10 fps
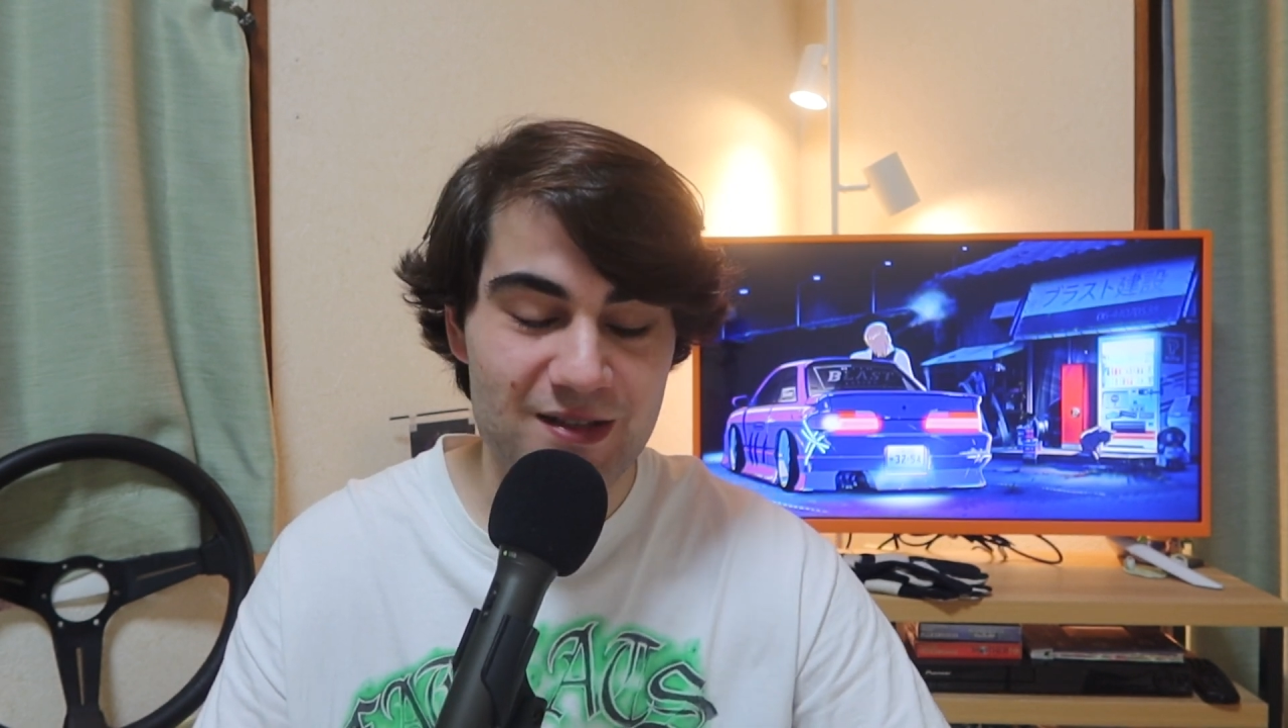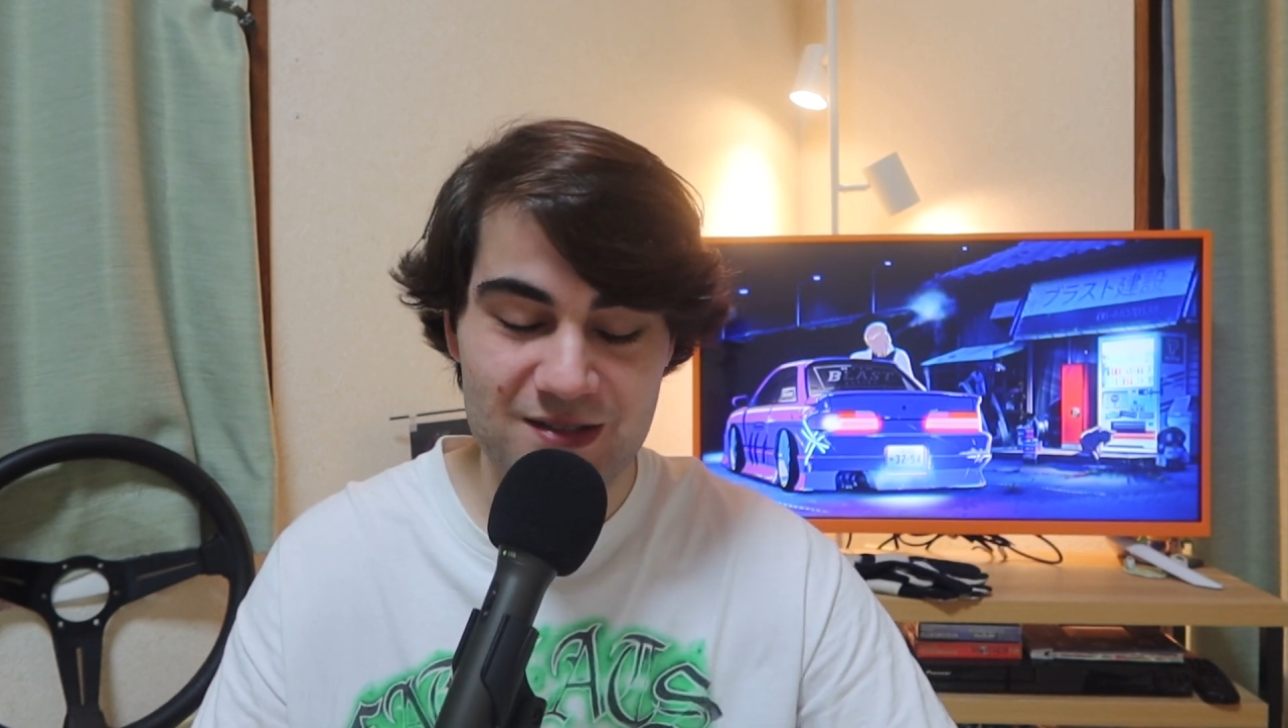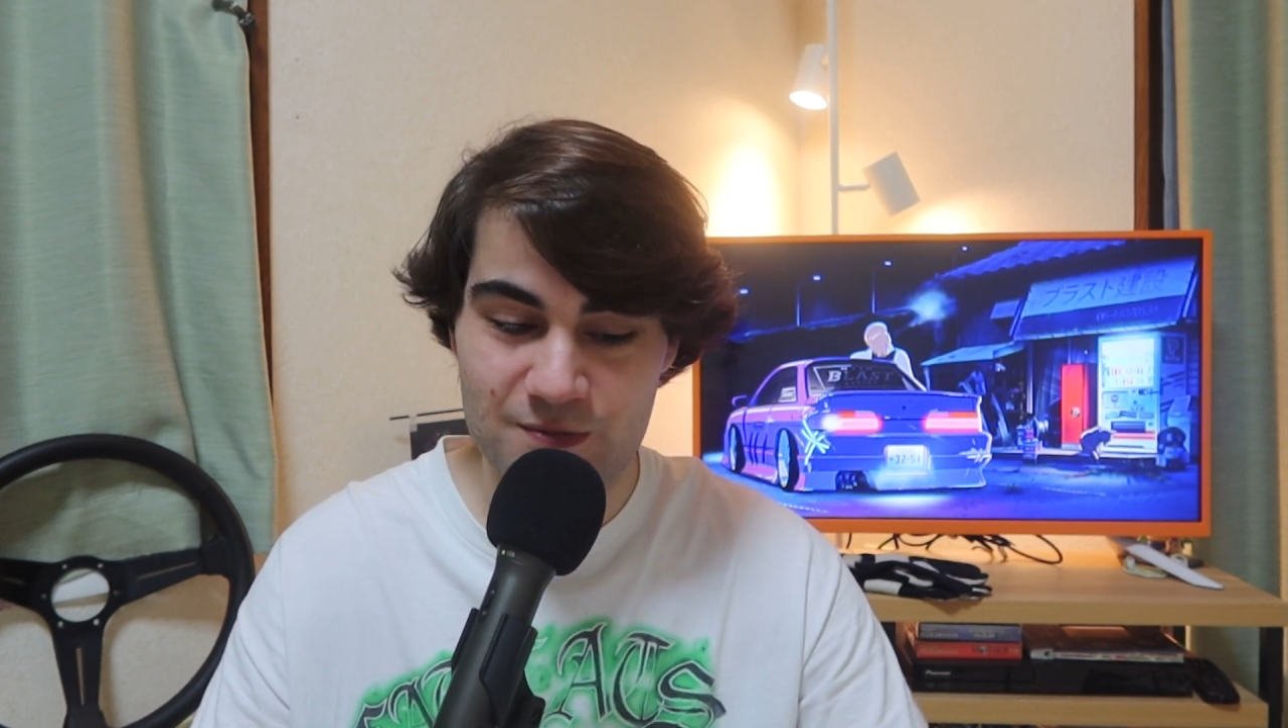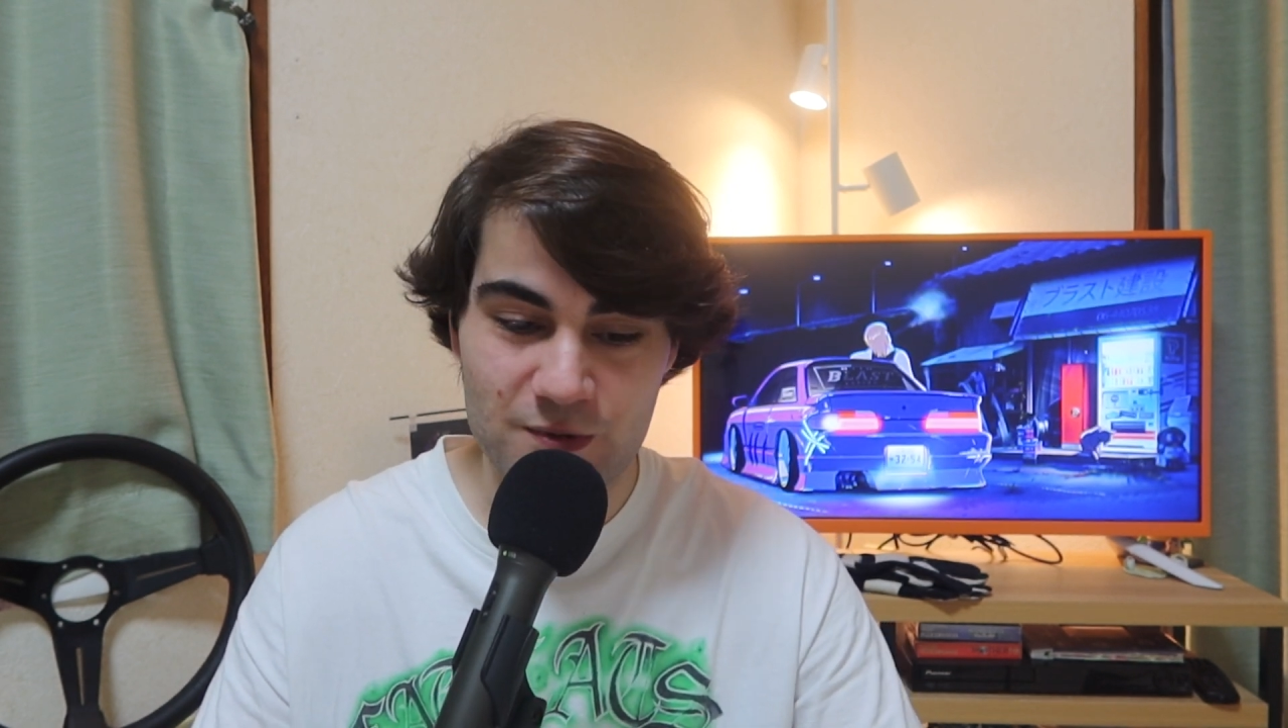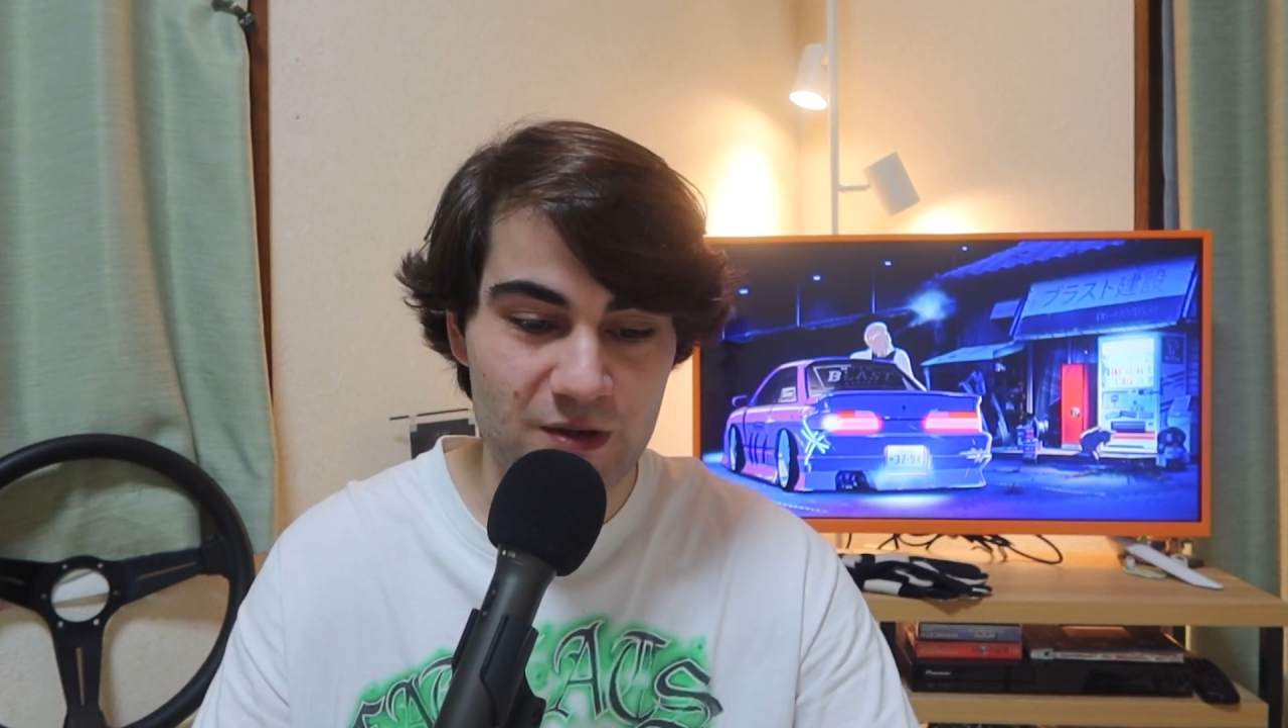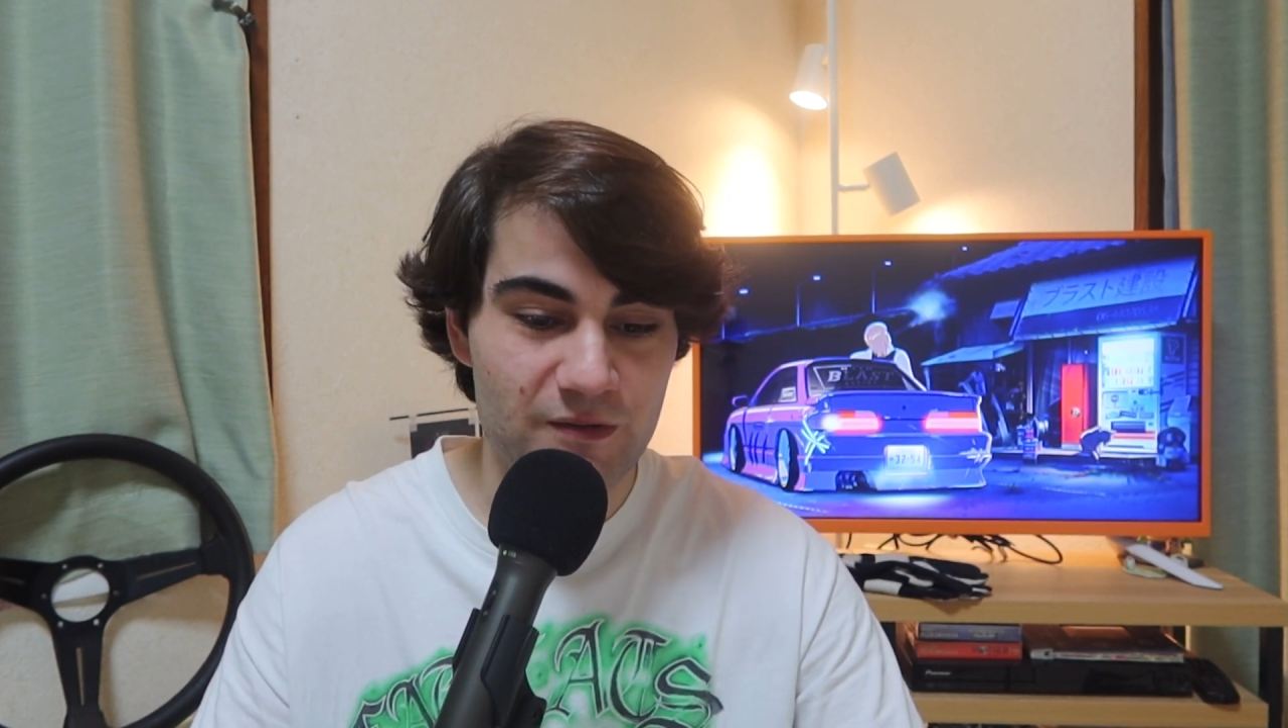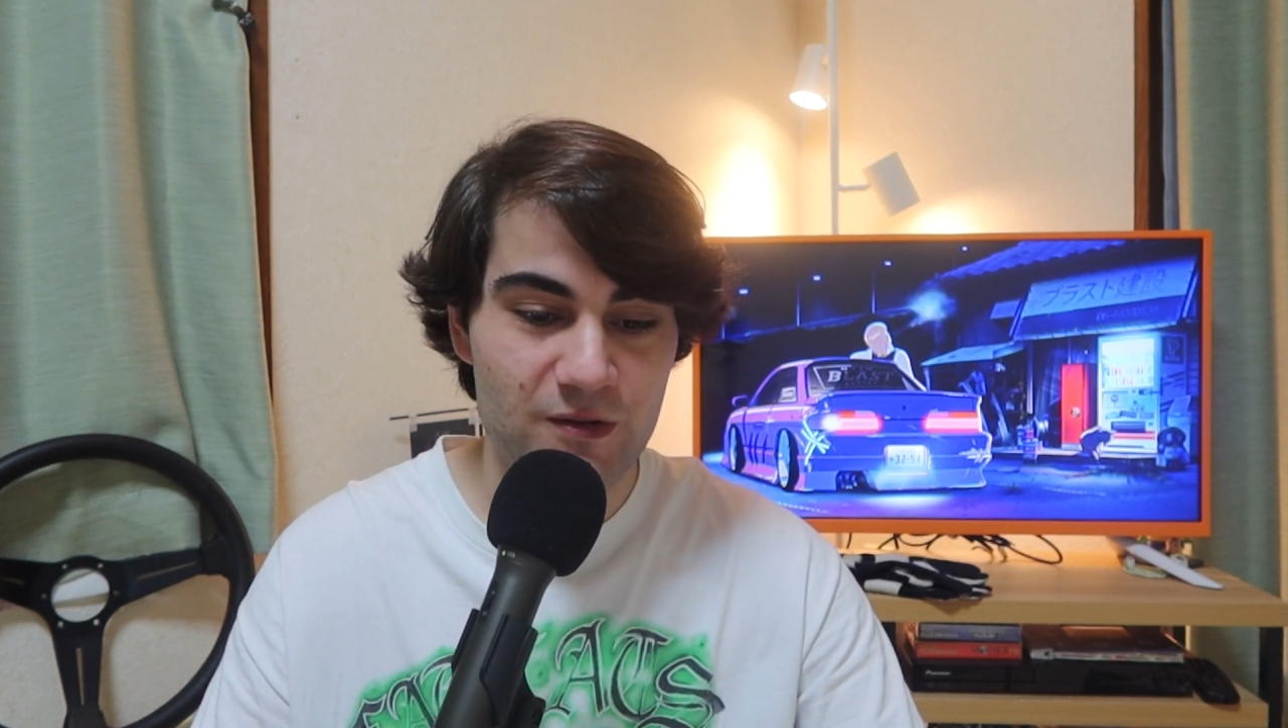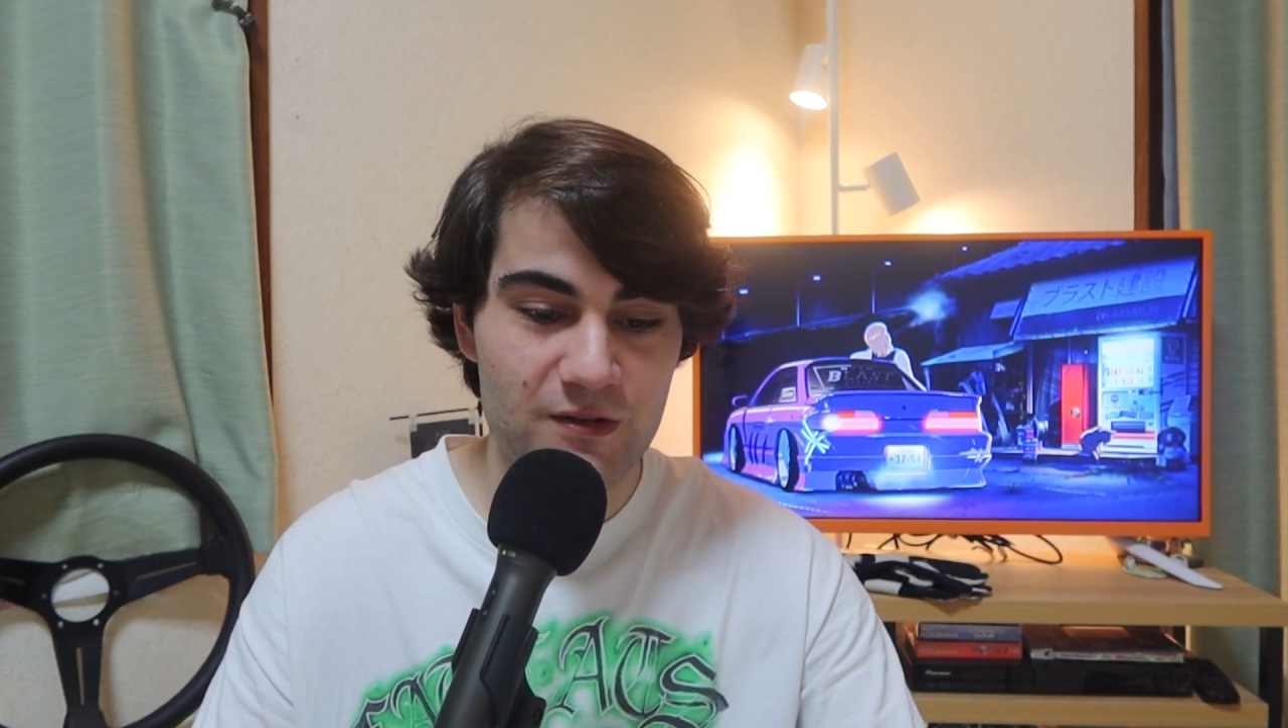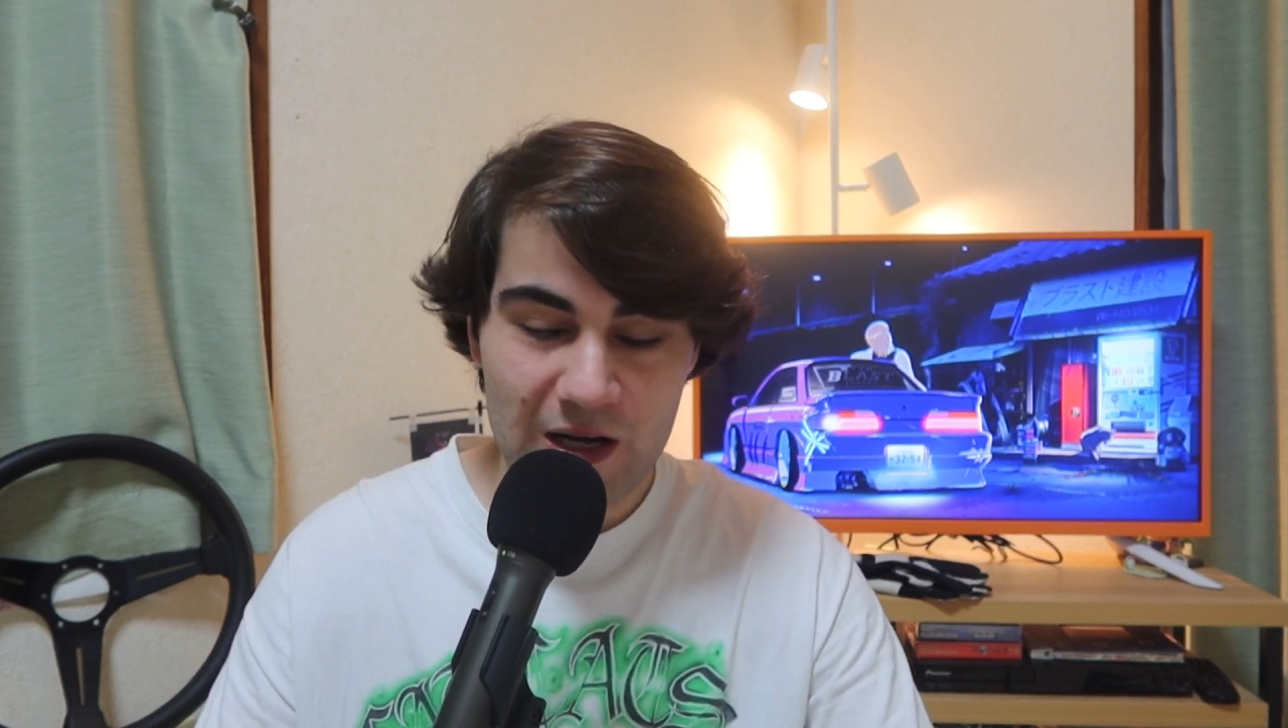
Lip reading: This is beautiful.